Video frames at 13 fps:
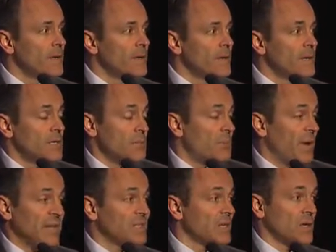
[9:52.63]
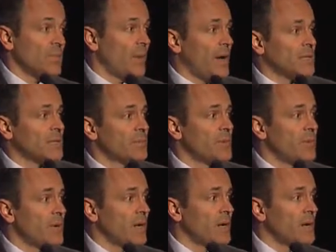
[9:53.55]
is the best it could possibly
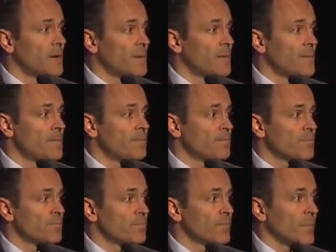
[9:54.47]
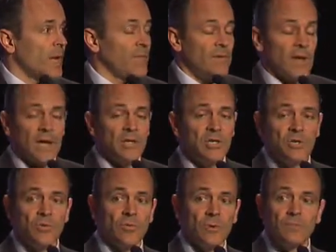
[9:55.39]
be? I have 9
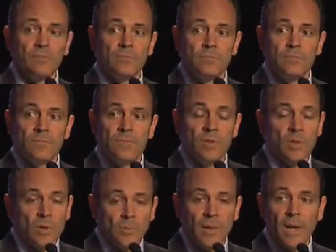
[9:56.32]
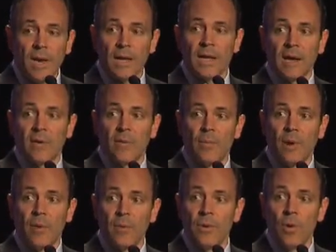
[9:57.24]
children. You can bet I care
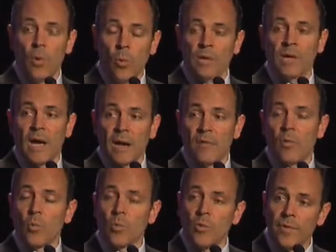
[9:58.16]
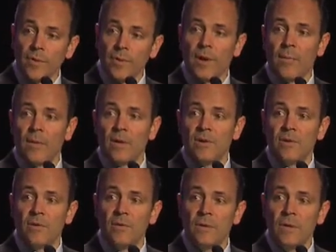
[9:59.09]
about what kind of a world they're coming
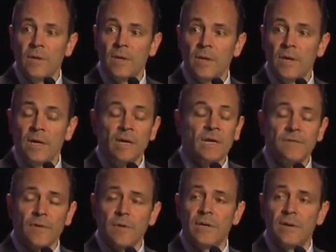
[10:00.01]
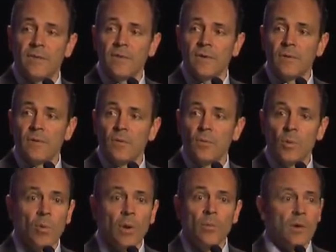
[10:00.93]
into. It is very different. When
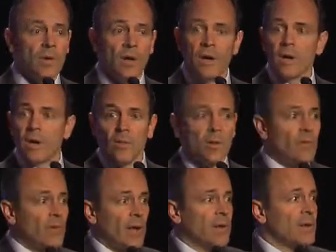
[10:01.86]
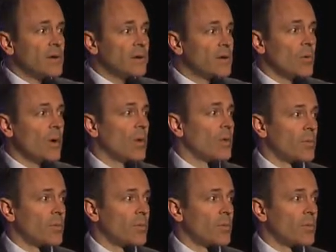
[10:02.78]
we were young, I look around here, you all are